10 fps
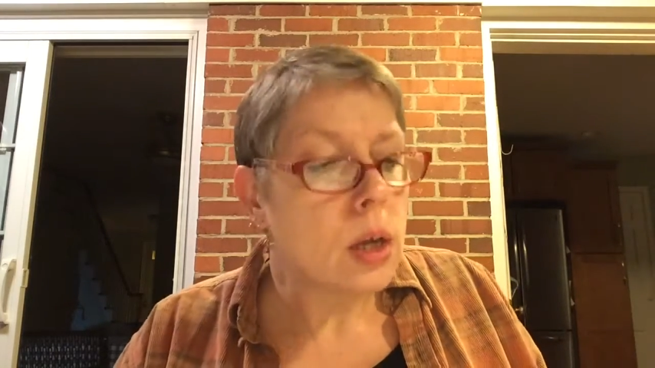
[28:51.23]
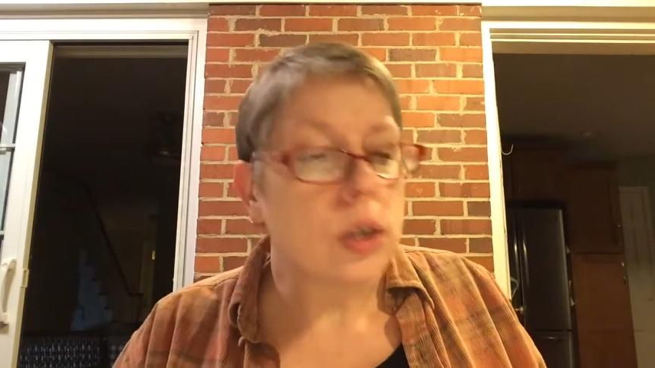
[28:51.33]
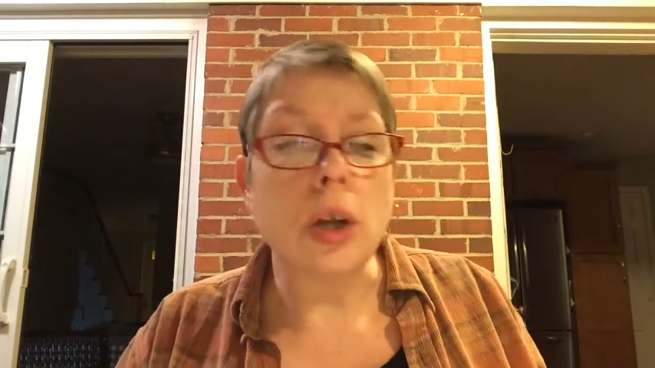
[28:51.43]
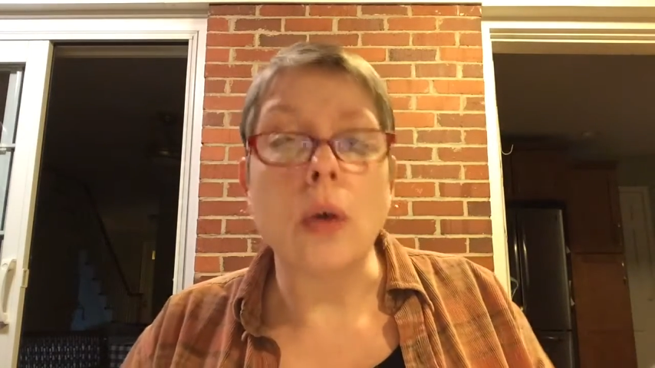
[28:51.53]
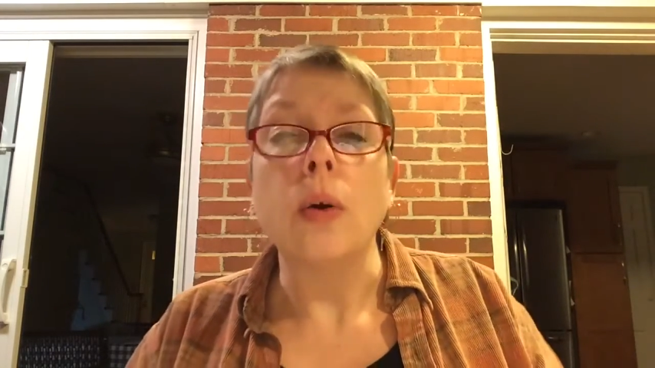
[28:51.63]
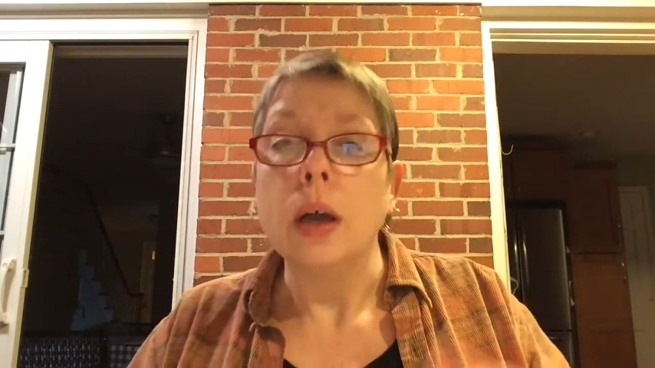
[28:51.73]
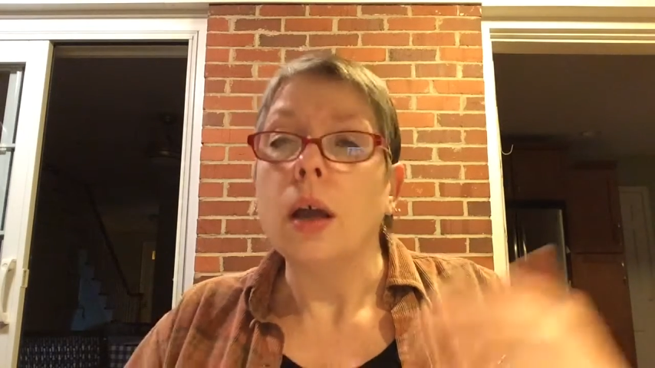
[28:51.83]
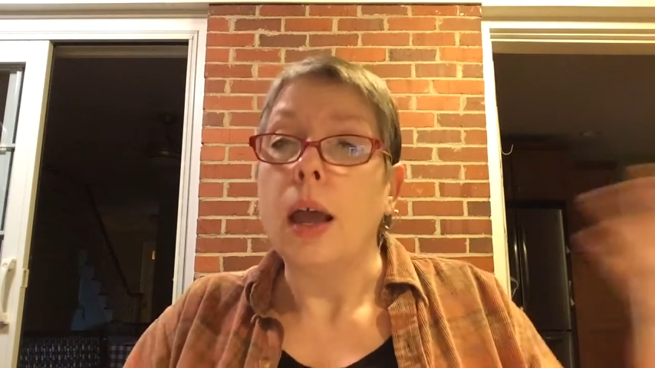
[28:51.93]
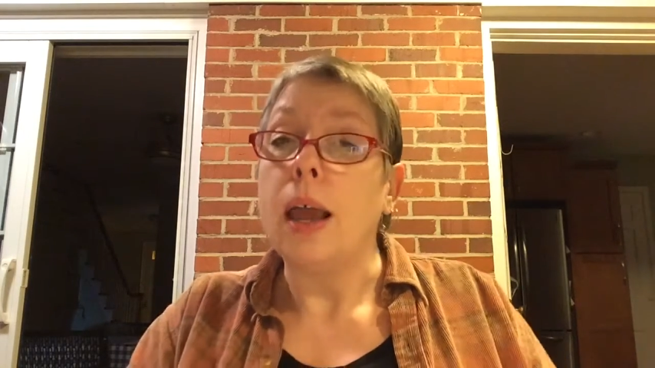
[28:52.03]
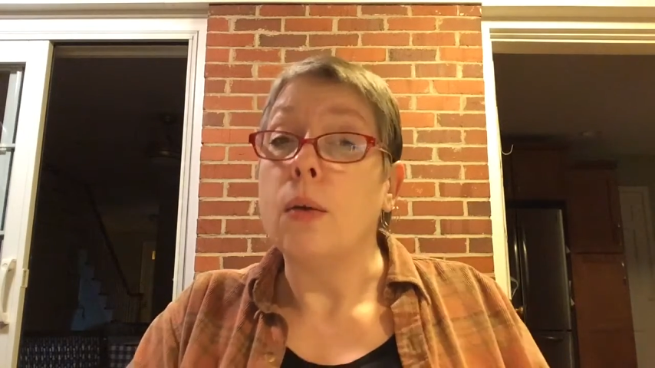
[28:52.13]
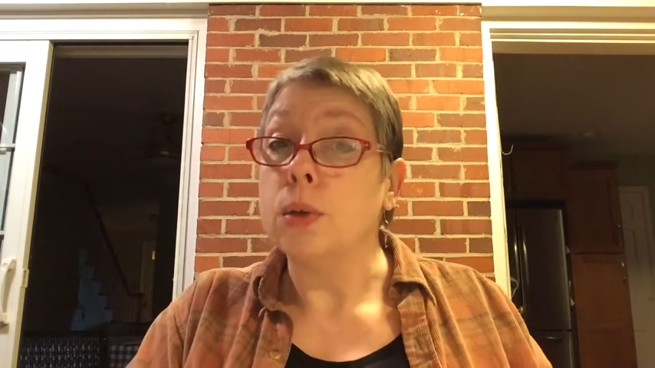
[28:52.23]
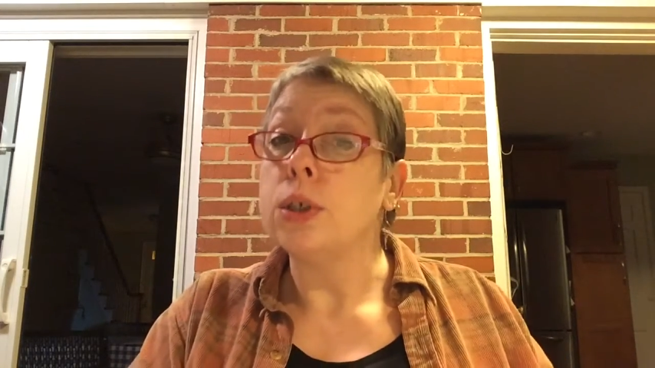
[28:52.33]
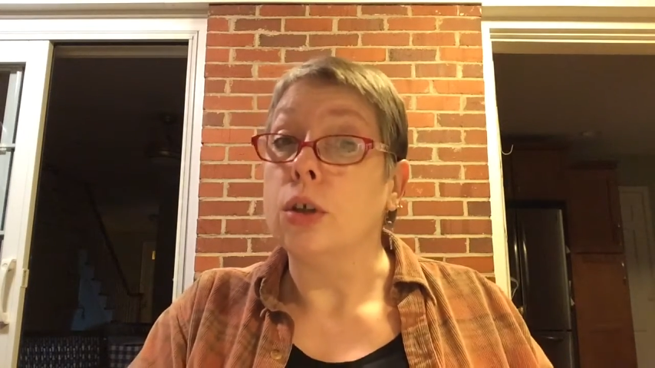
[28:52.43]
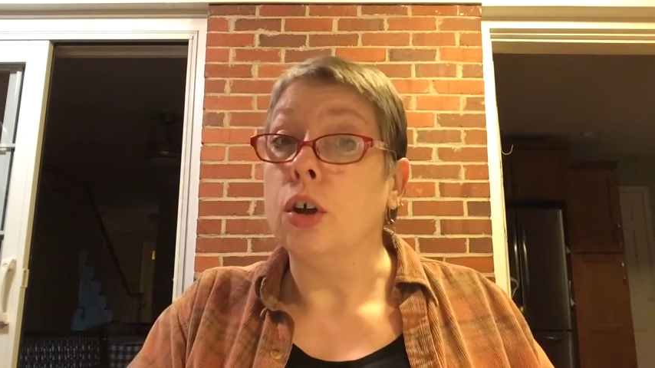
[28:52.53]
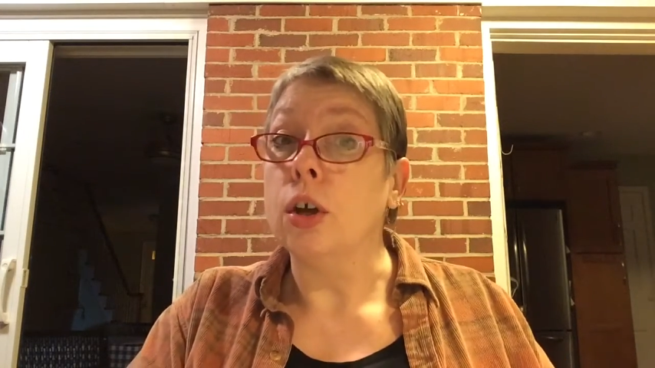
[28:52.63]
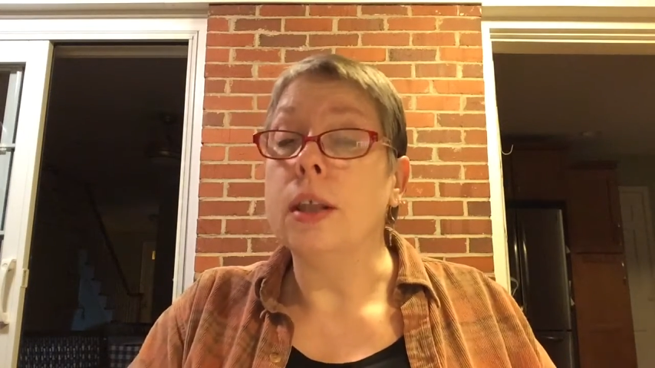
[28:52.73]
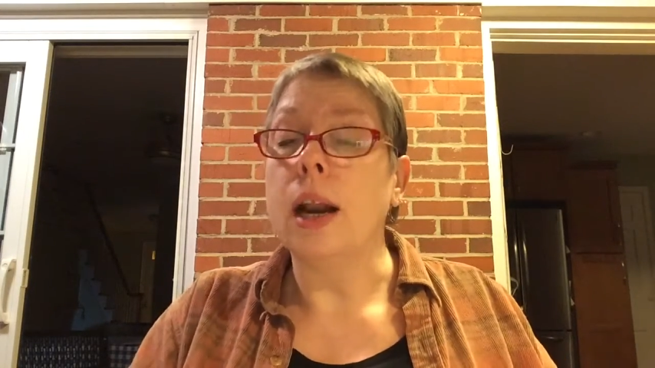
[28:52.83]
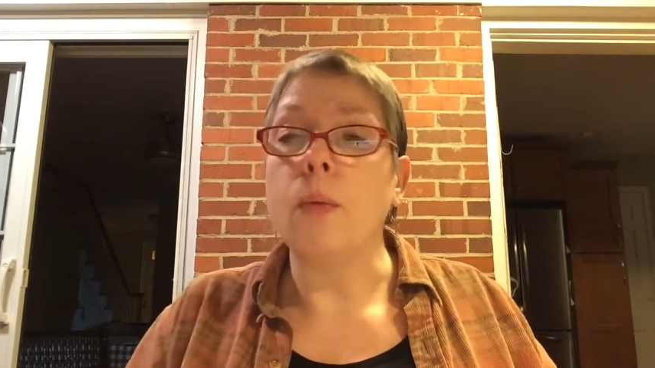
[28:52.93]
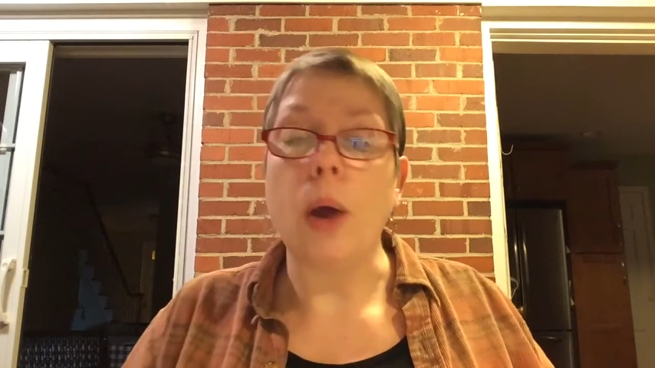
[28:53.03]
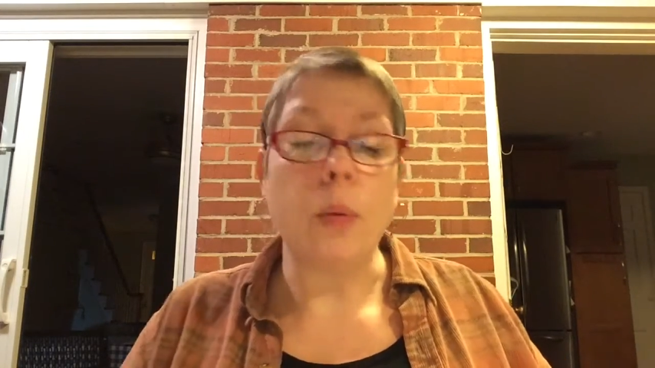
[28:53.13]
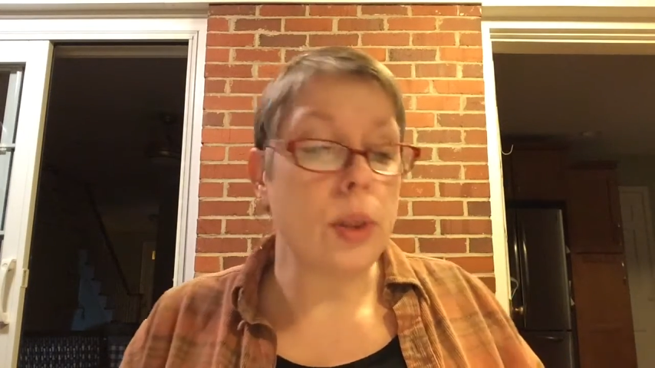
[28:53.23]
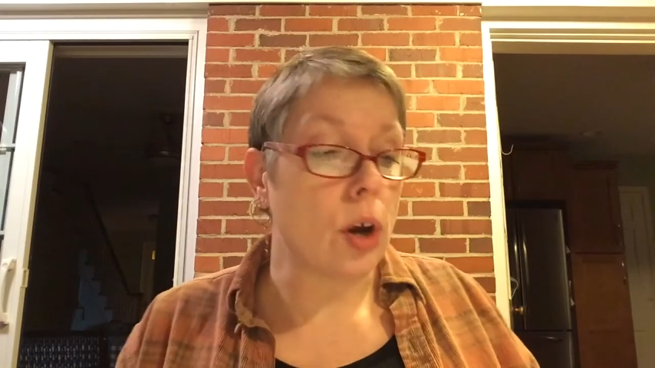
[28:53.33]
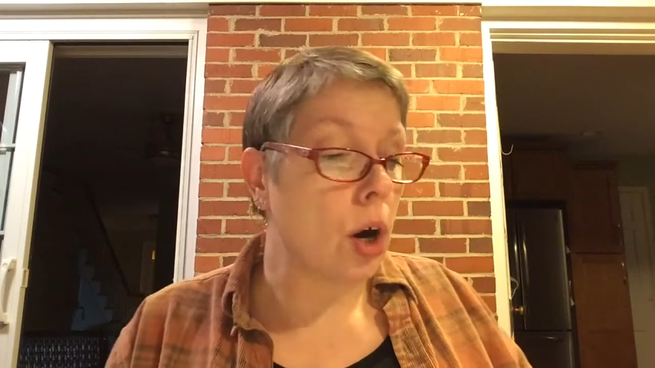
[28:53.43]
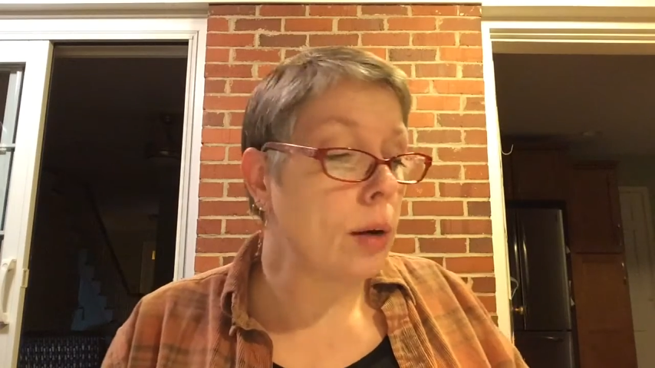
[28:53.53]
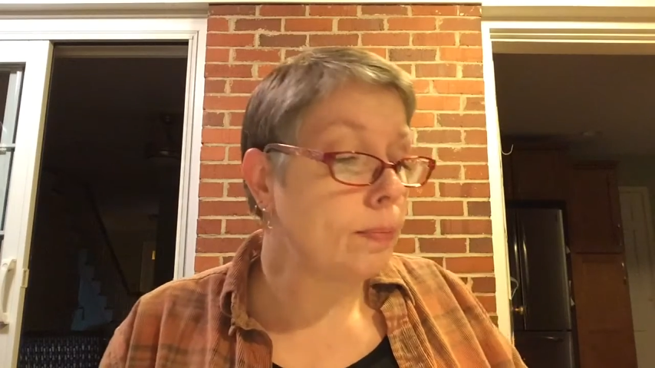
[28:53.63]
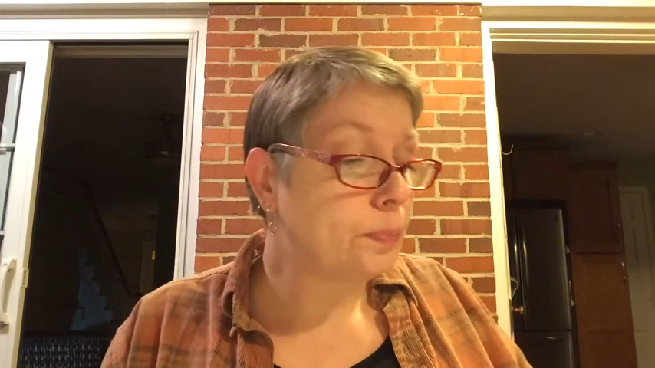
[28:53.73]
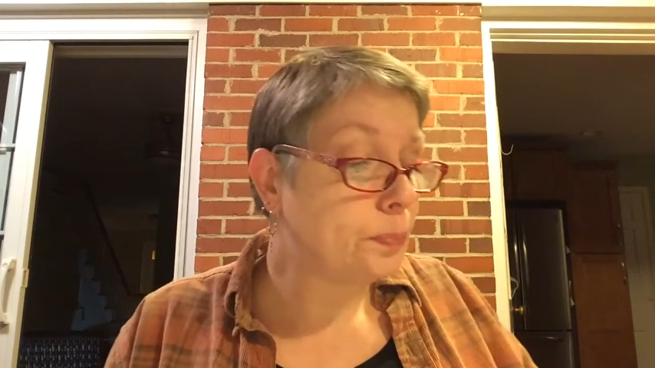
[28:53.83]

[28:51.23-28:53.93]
So it was good that I went with her.